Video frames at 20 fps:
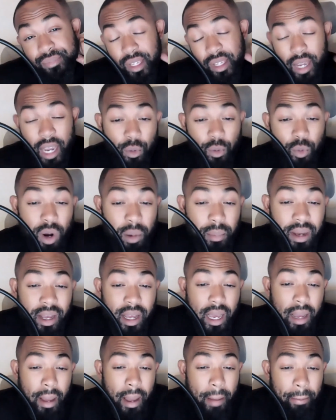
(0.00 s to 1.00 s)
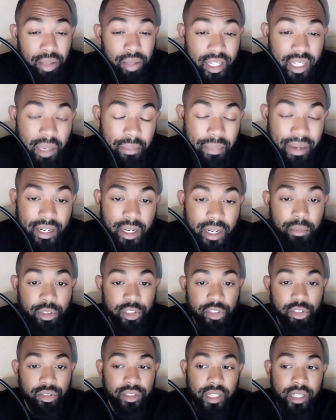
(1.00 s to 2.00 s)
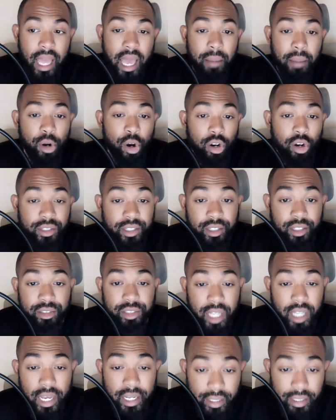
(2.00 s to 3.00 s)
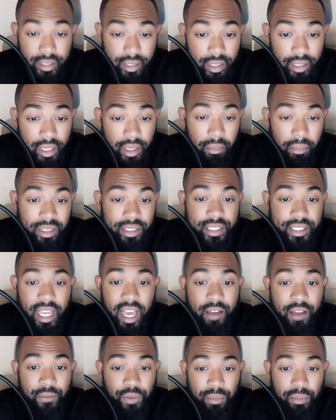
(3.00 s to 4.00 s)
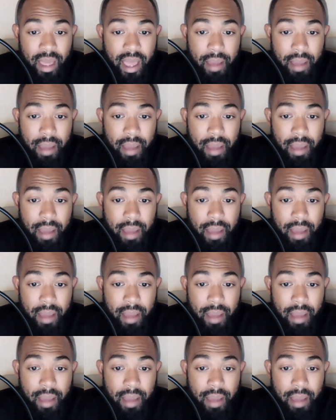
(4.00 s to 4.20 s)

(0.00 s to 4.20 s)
I plug in my numbers using the app called Deal Check. But aside from that,